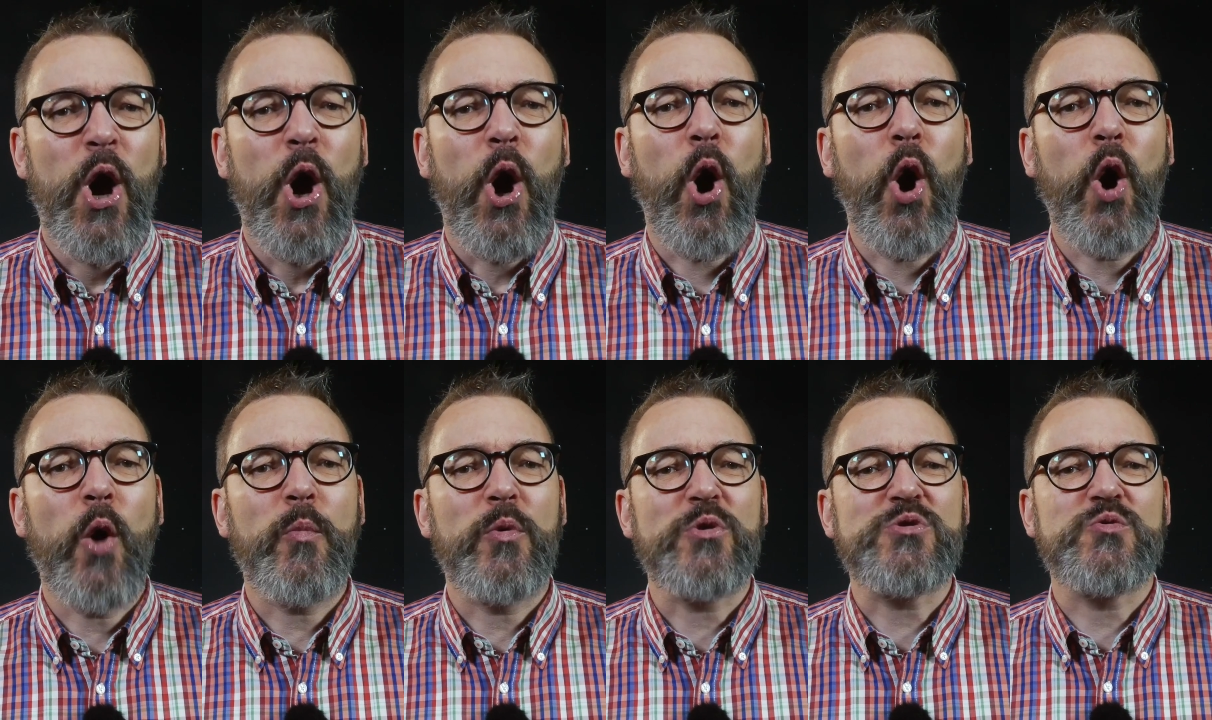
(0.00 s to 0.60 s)

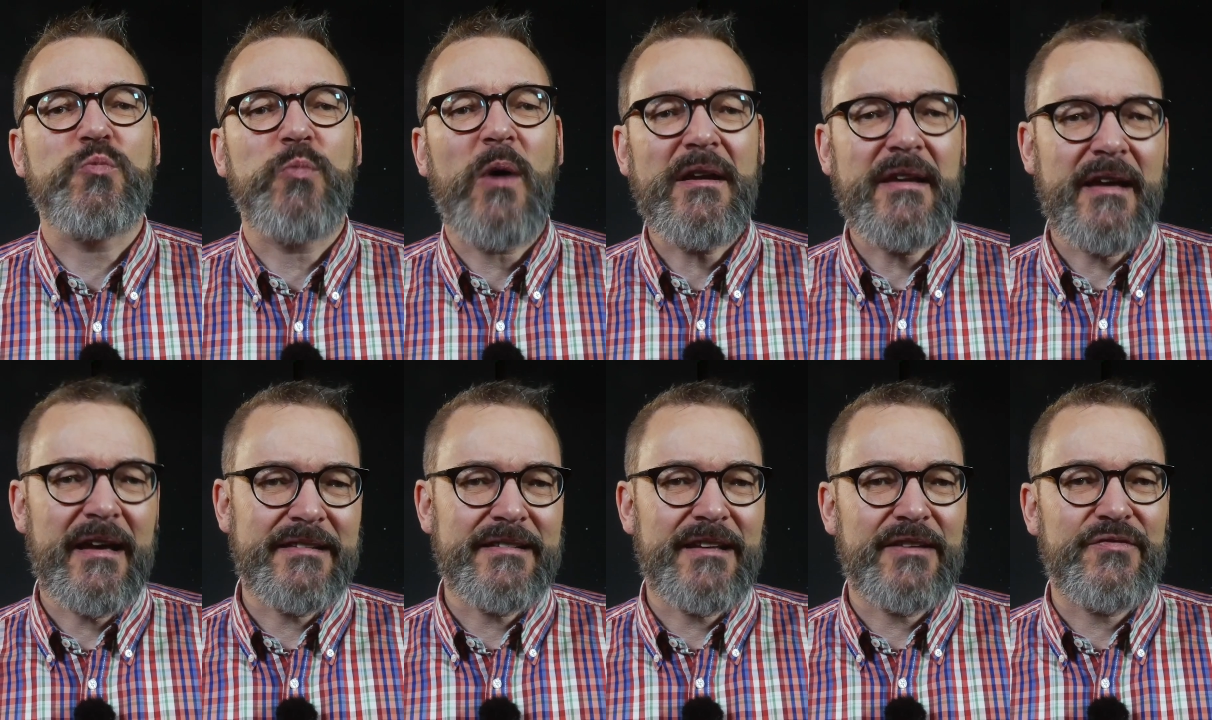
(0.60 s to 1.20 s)
almost
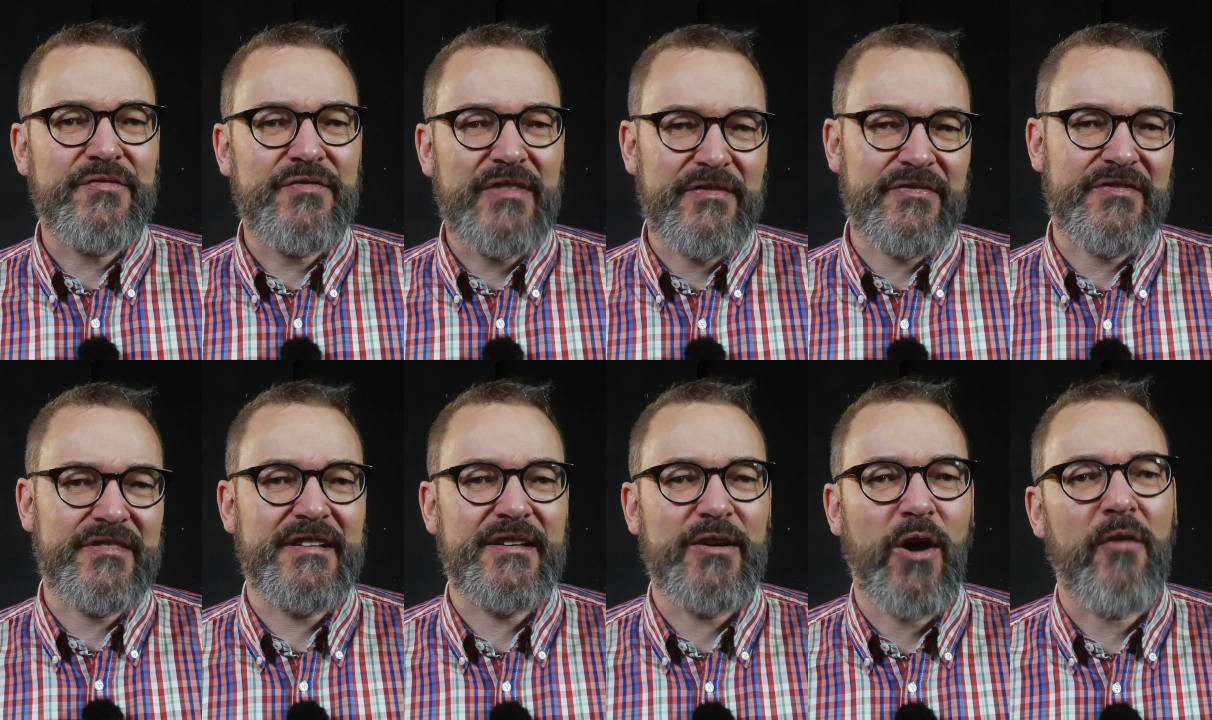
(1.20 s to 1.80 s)

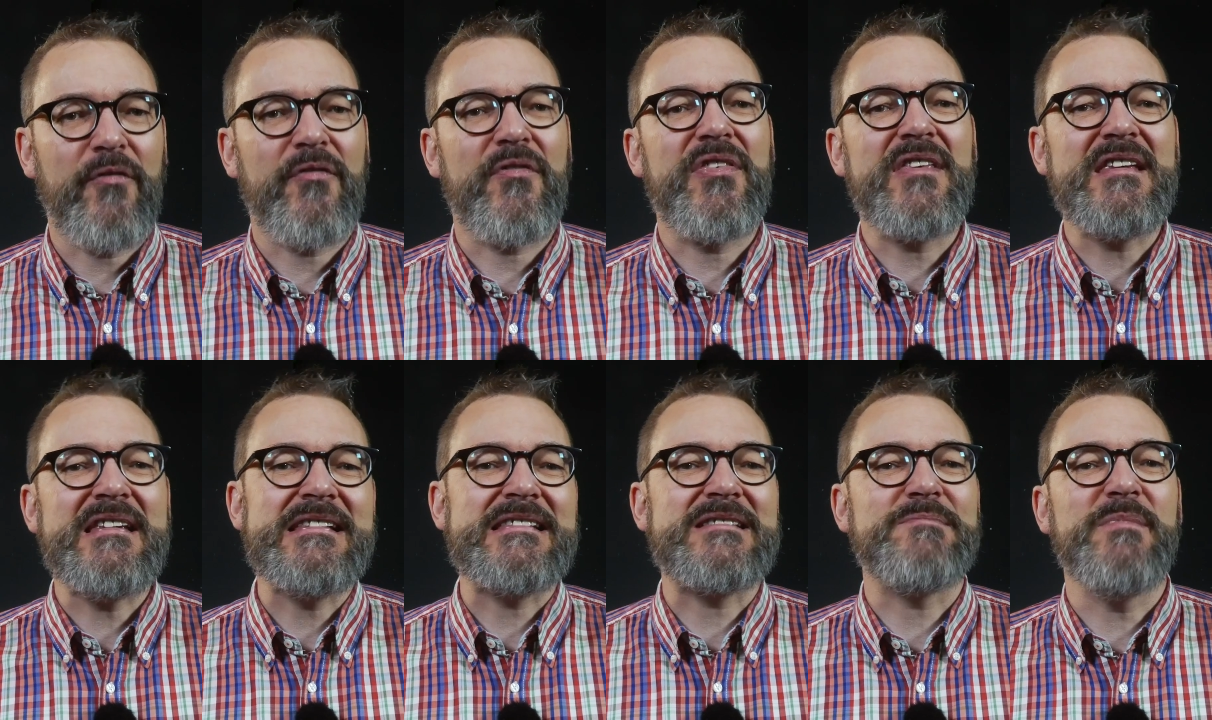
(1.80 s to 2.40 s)
150 of
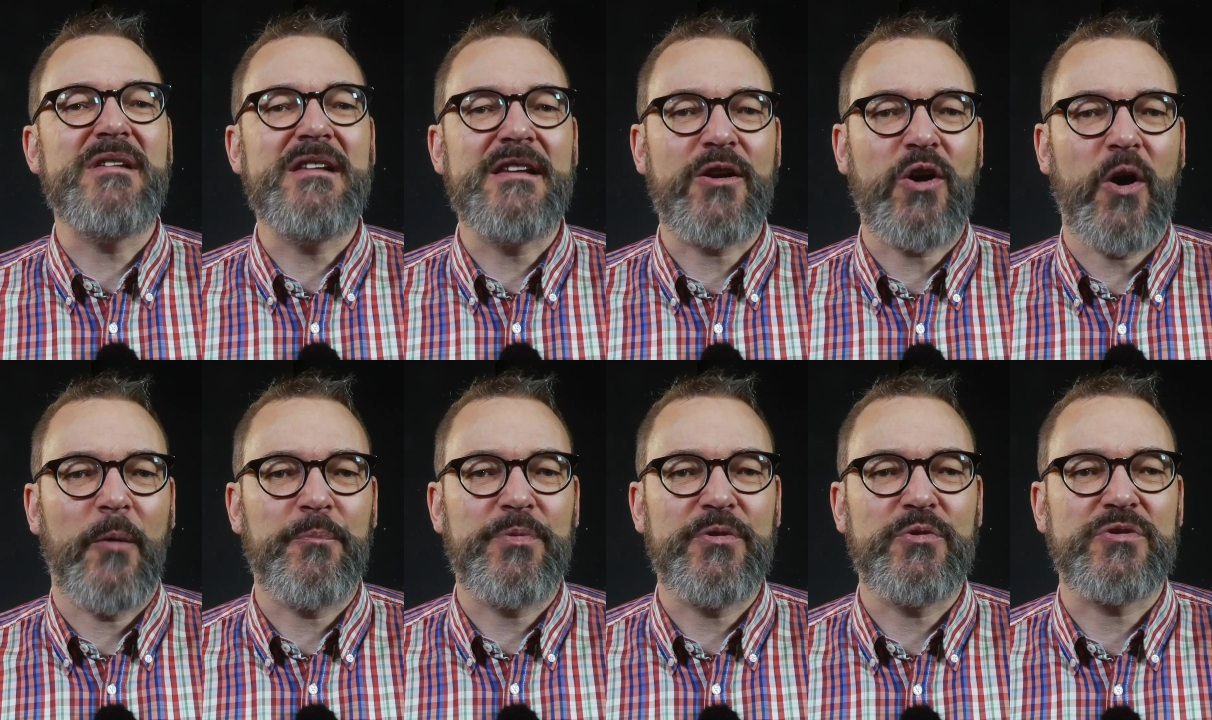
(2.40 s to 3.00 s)
these mini
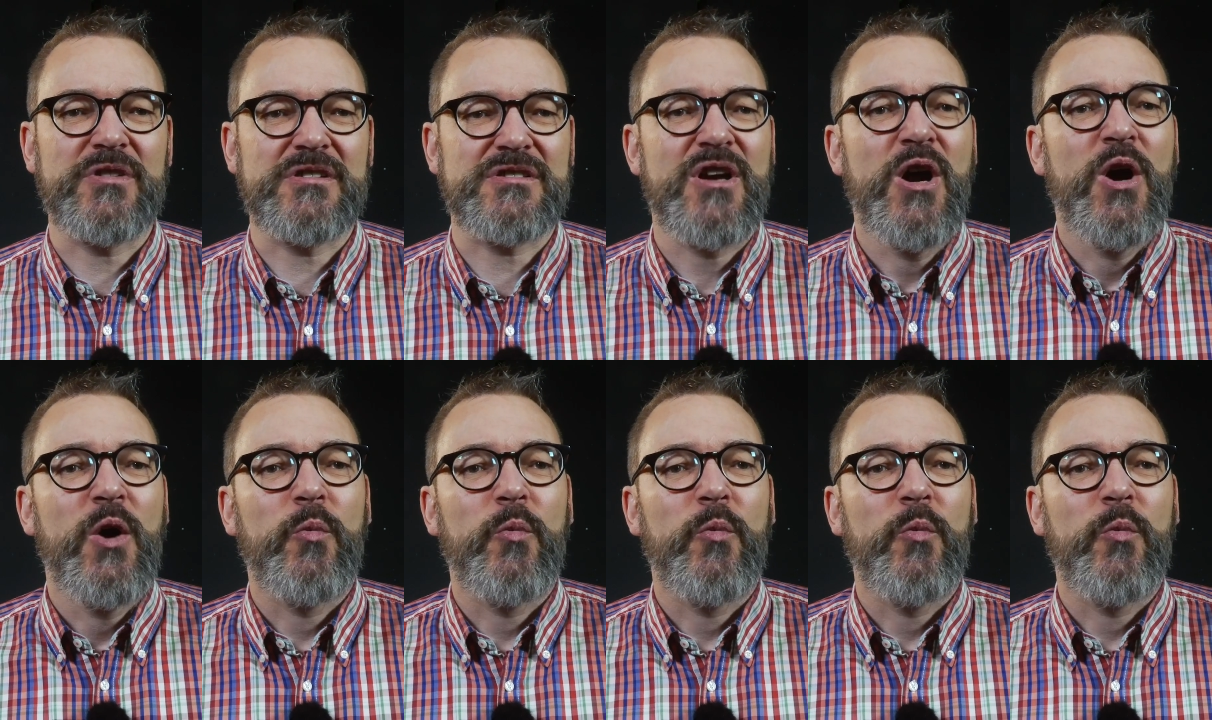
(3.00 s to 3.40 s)
computers